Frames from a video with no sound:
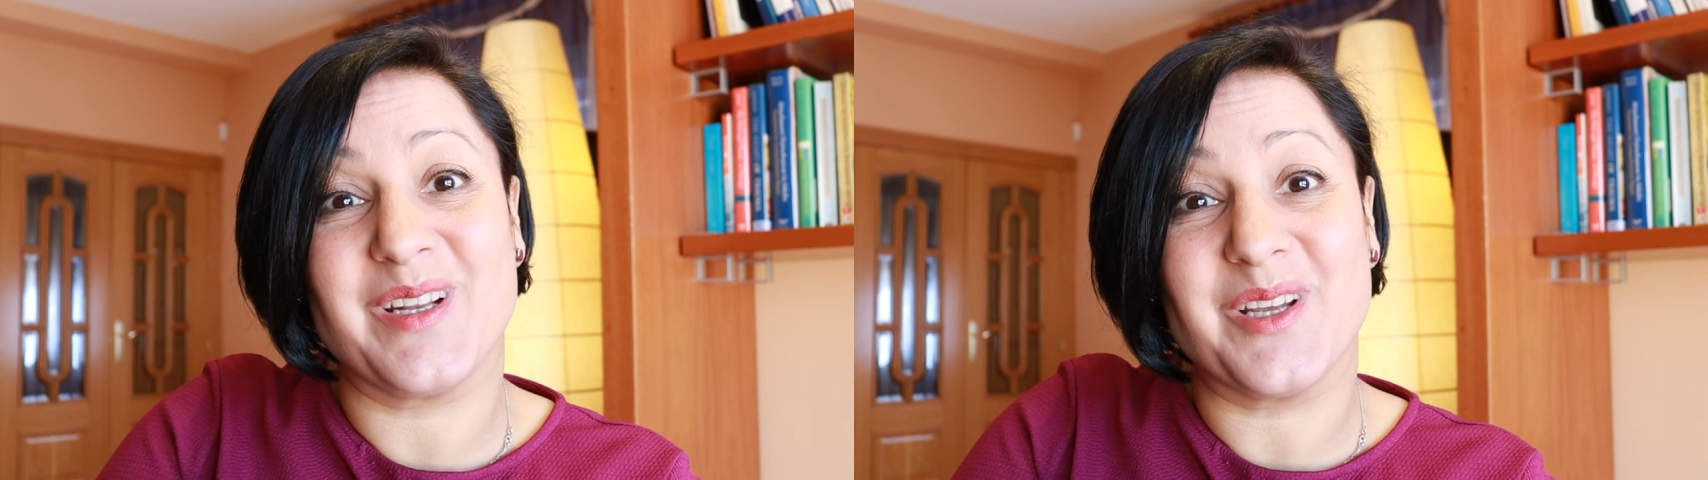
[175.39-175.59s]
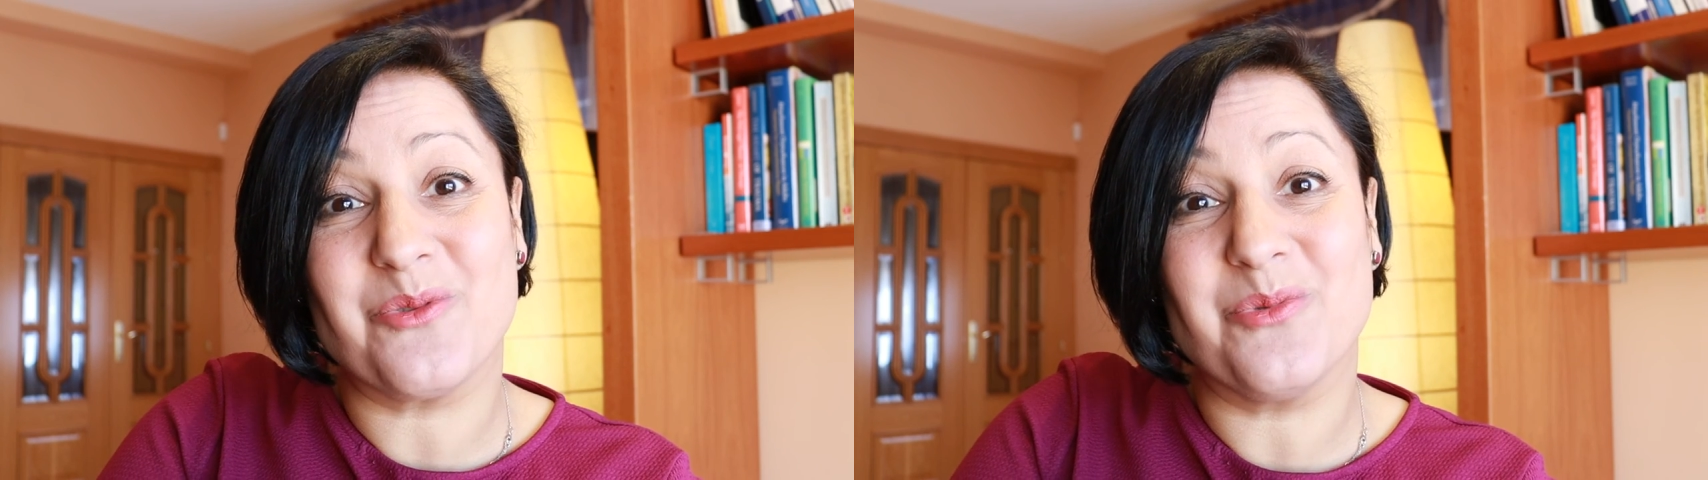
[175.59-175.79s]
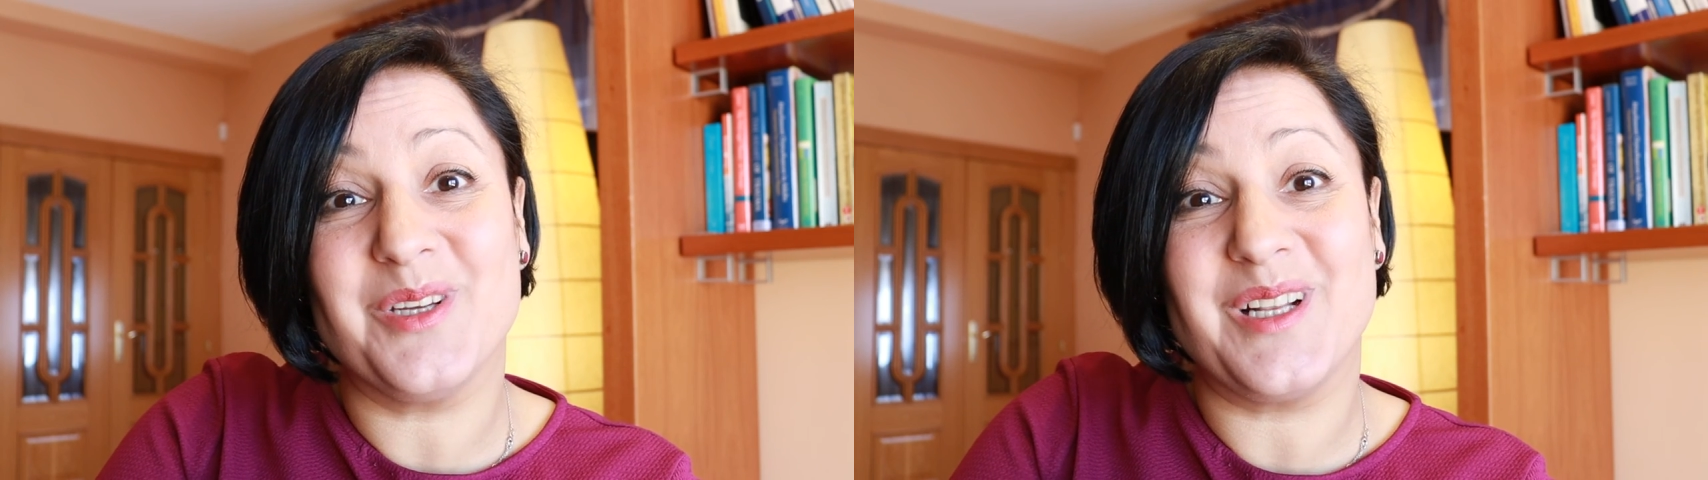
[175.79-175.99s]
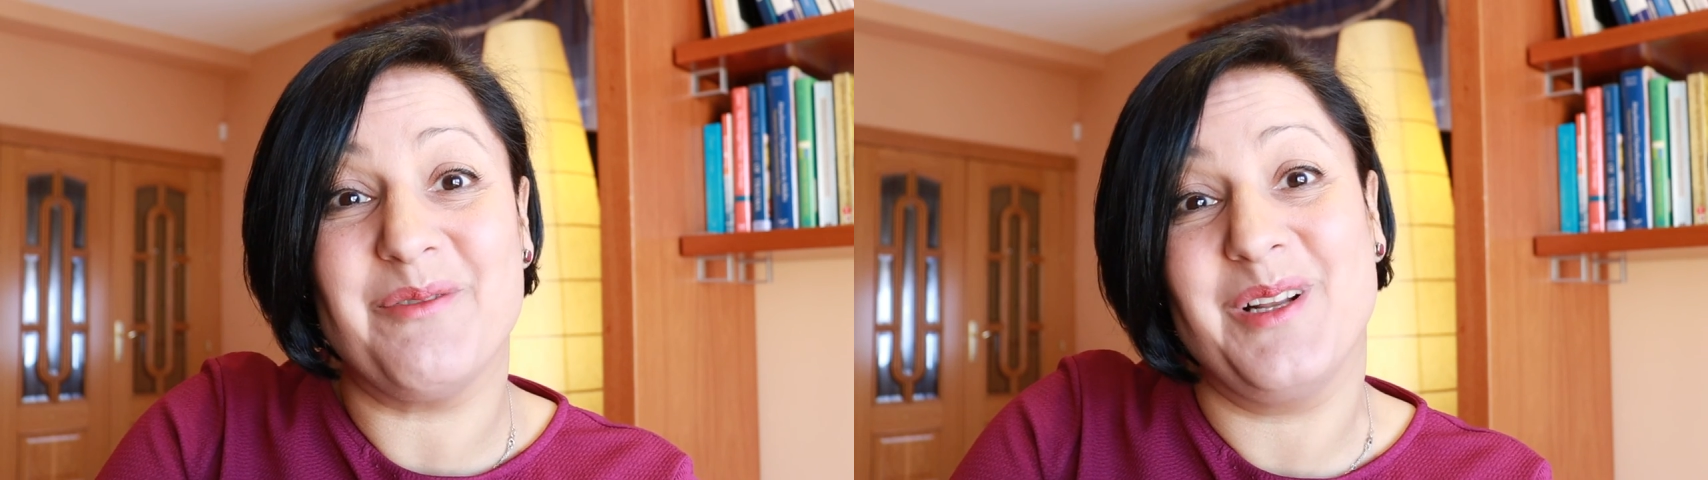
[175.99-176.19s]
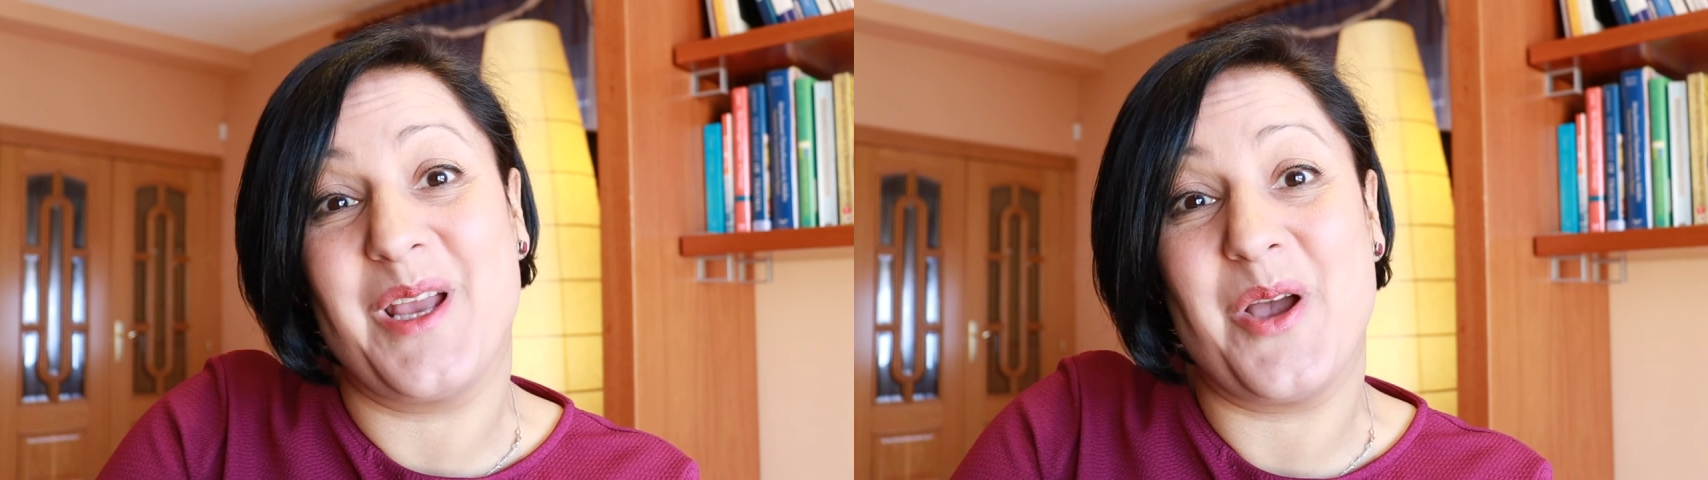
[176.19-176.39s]
and I really,
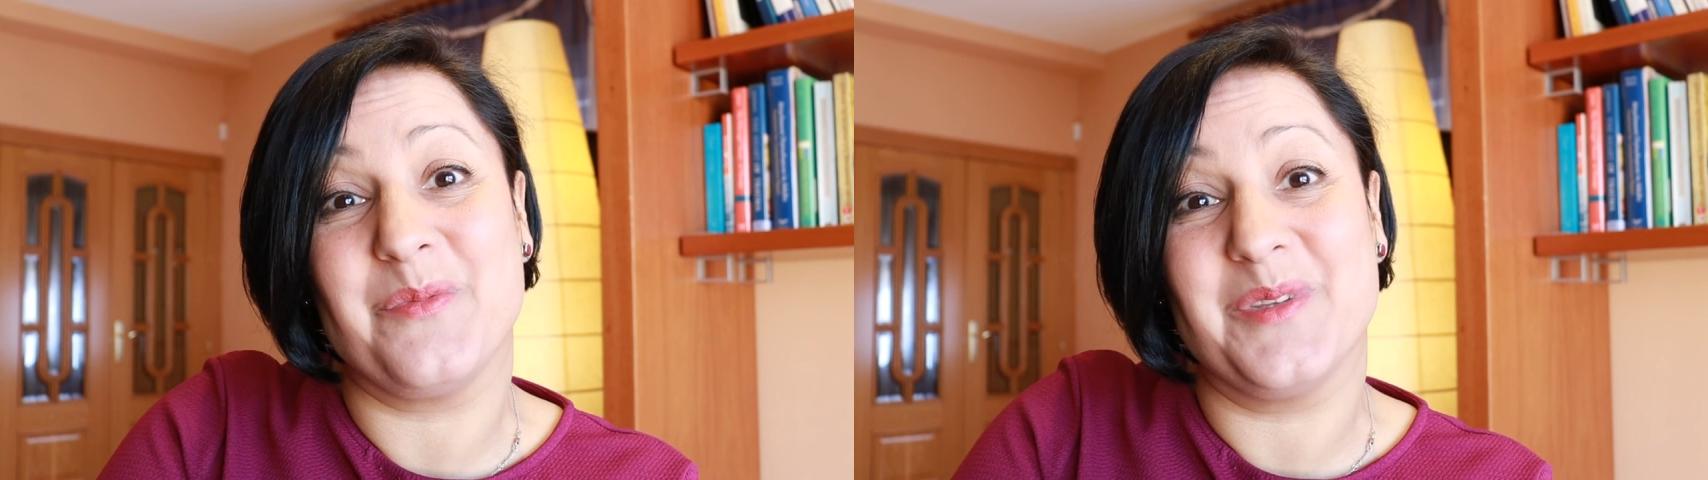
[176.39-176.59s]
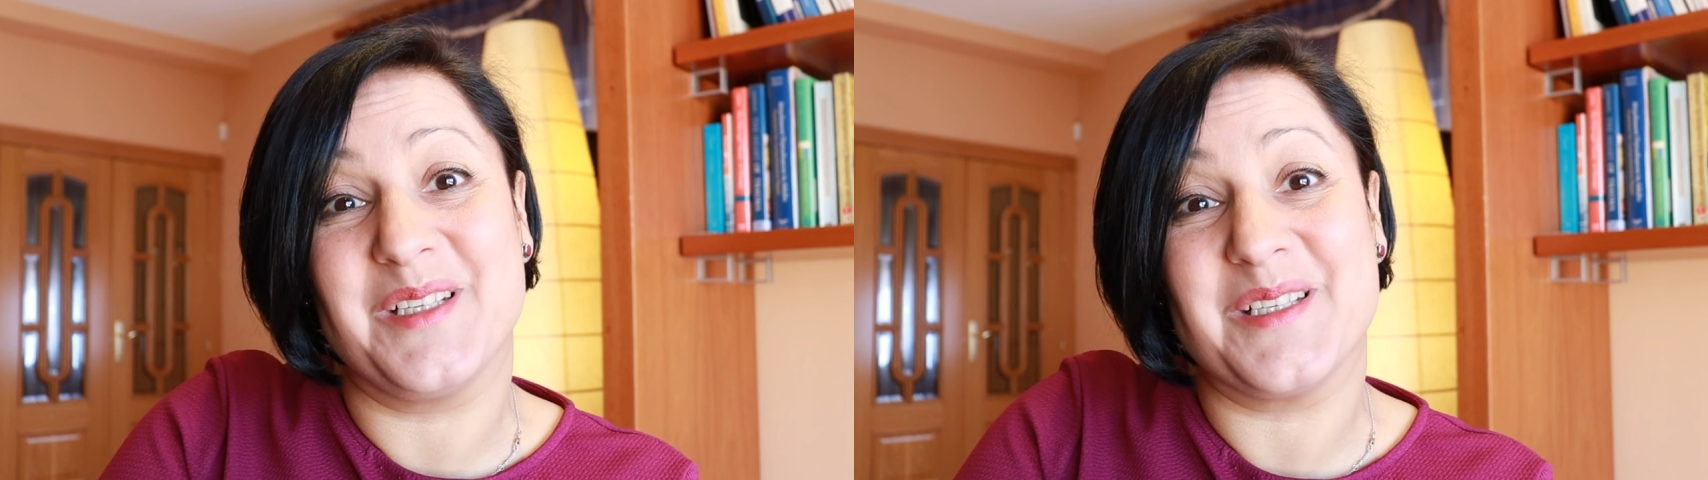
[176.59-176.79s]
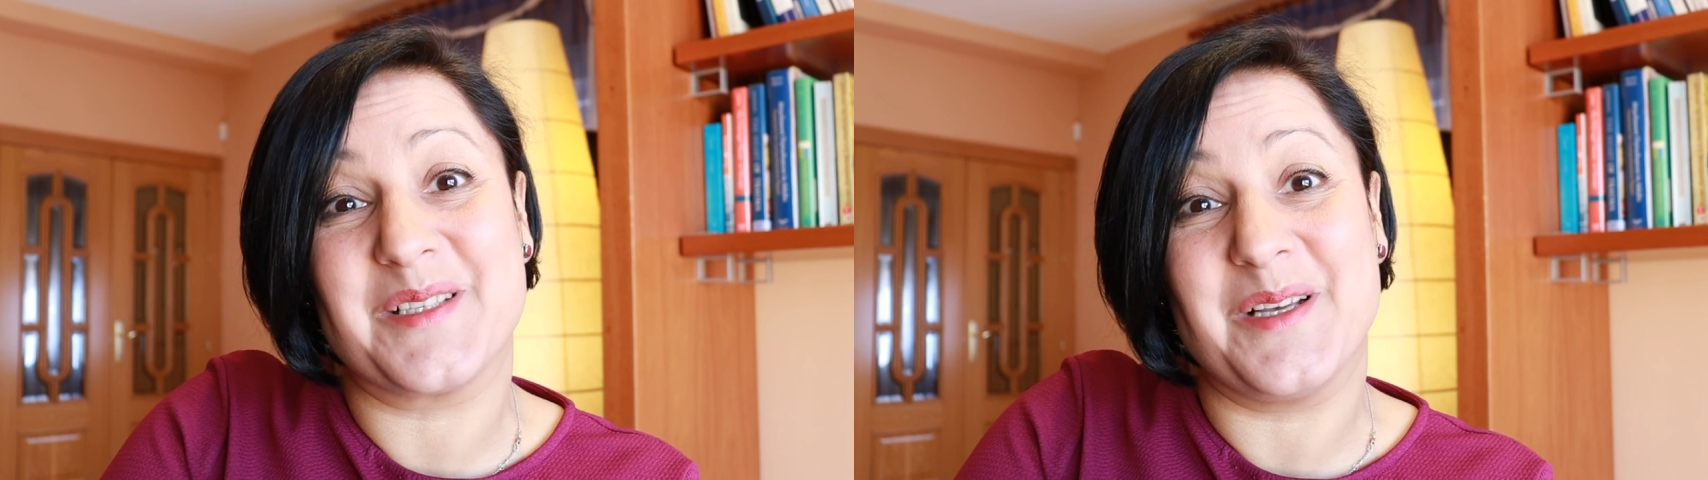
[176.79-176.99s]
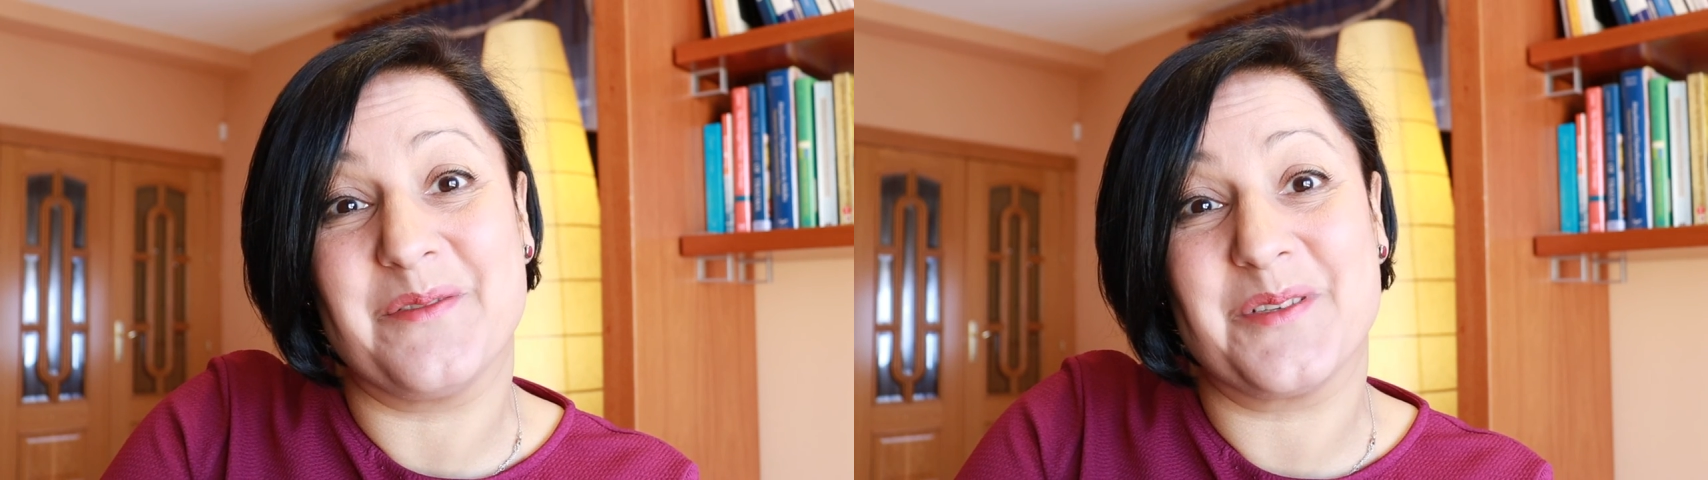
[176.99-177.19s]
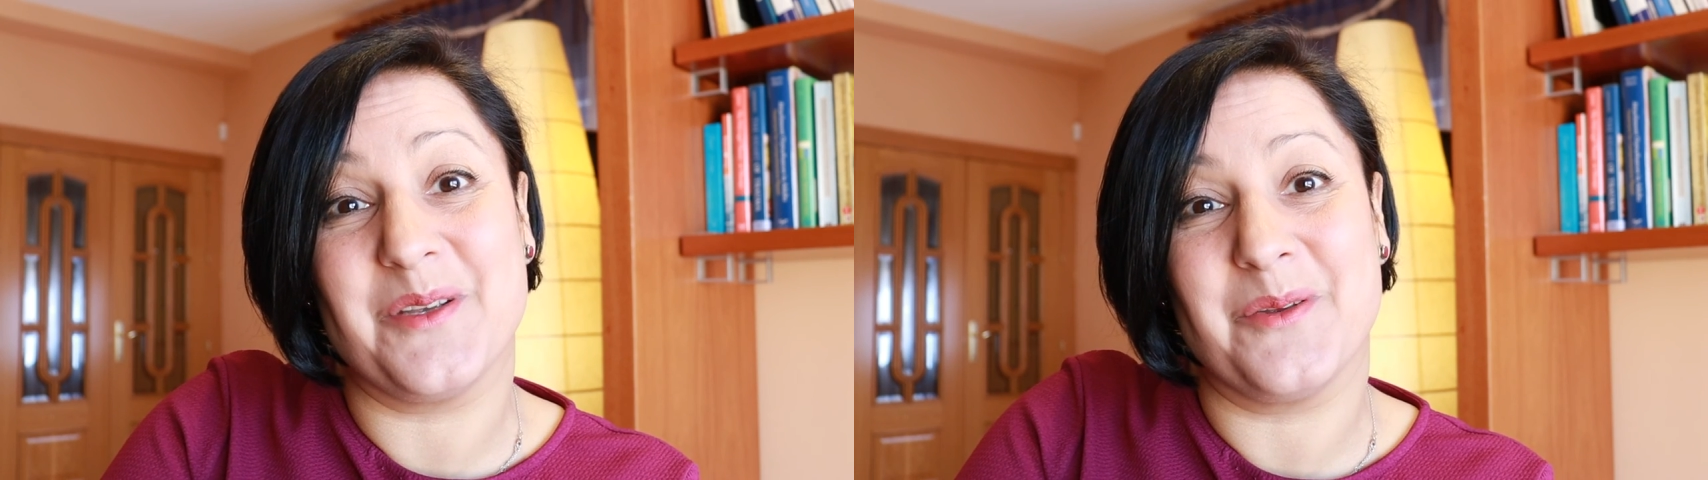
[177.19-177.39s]
really hope that it
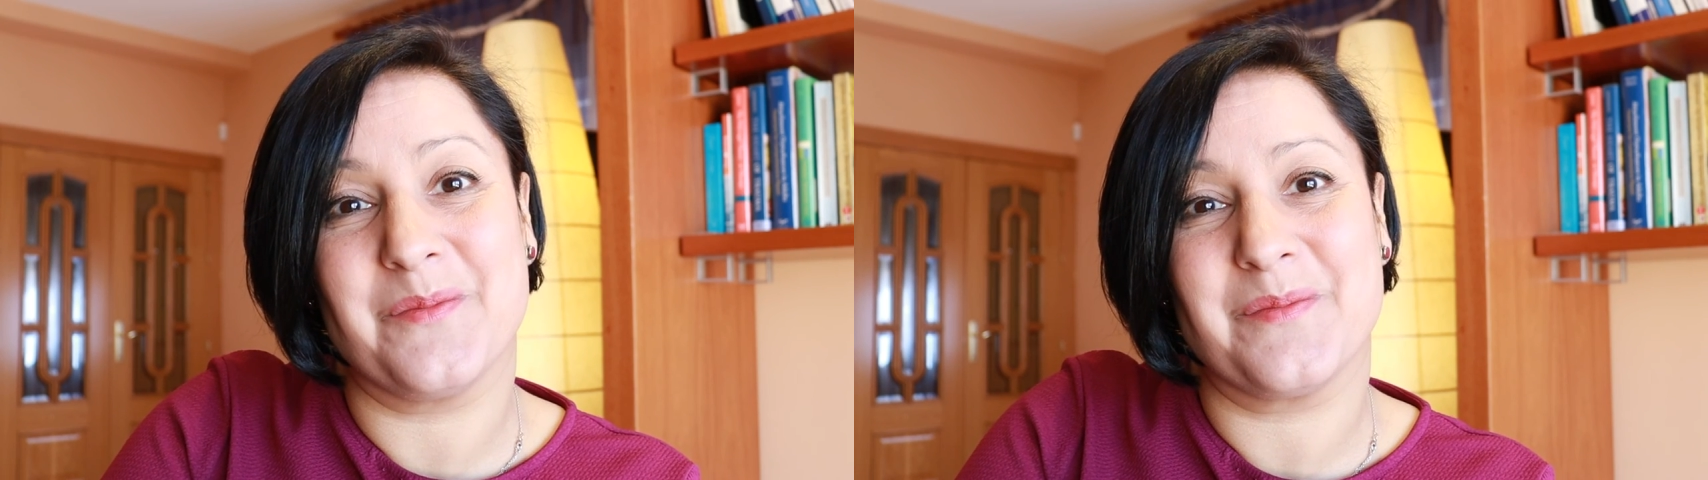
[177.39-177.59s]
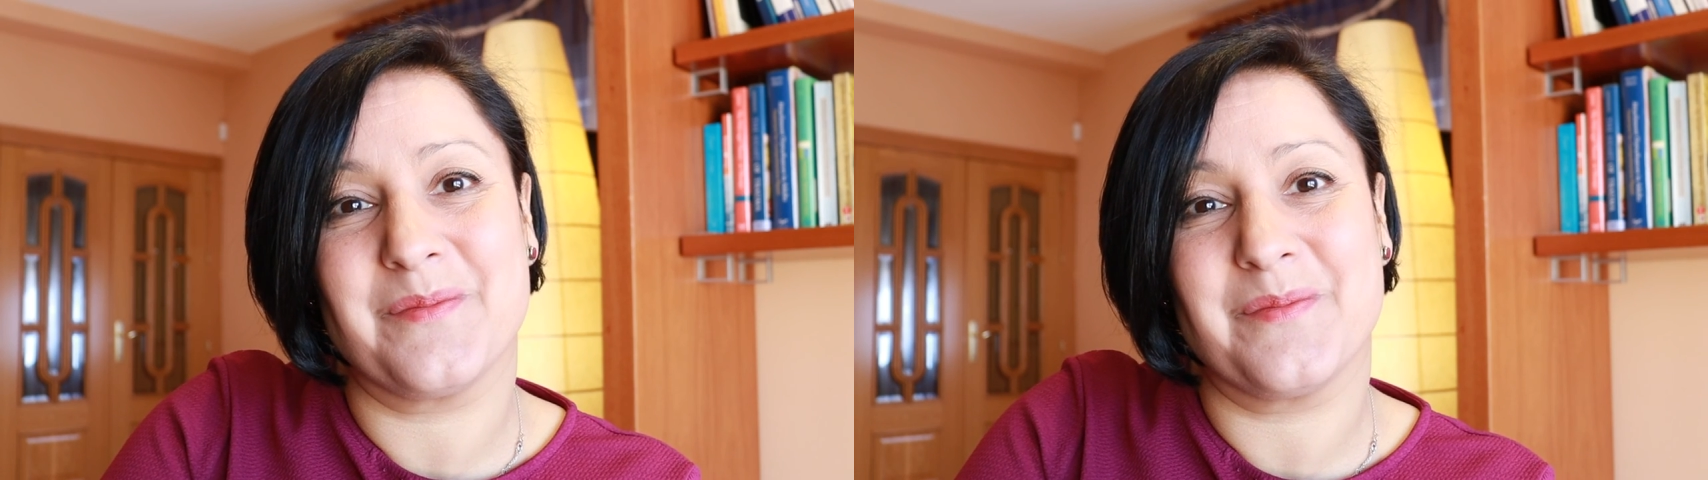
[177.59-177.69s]
serves you.